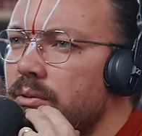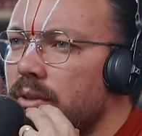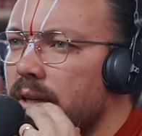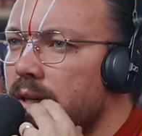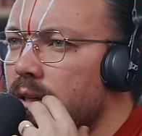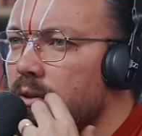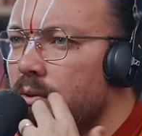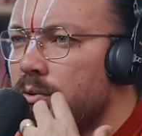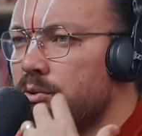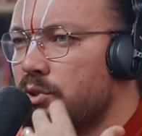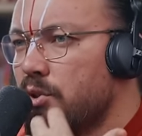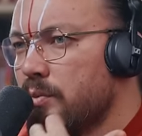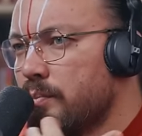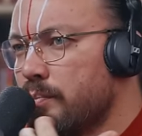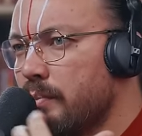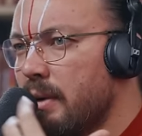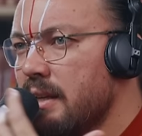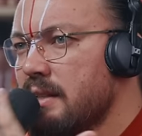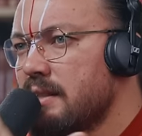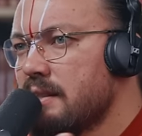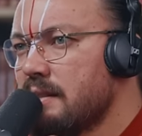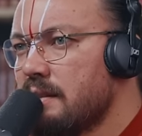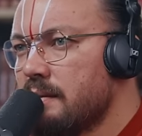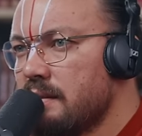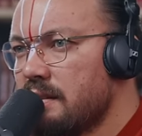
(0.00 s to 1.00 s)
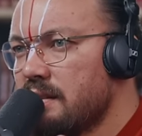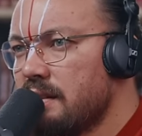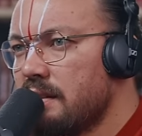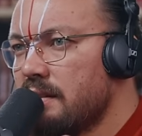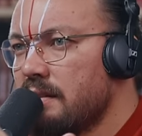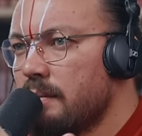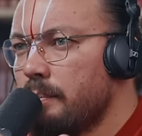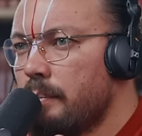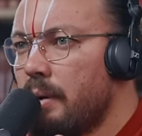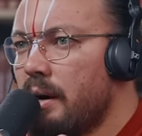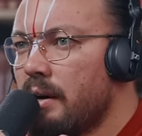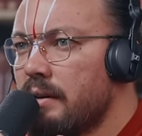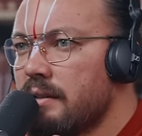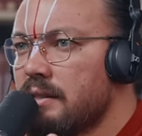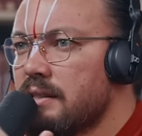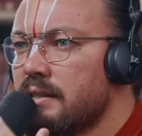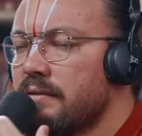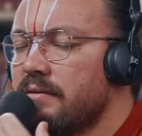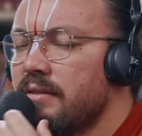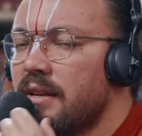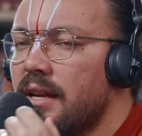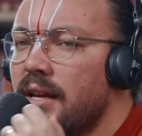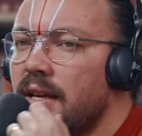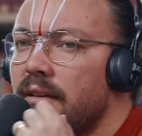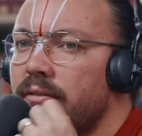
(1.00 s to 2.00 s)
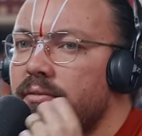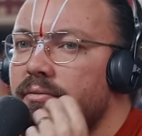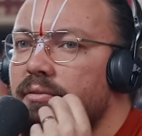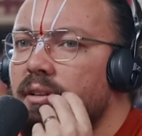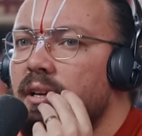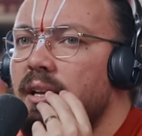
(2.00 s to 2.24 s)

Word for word: or like don't you miss certain parts of life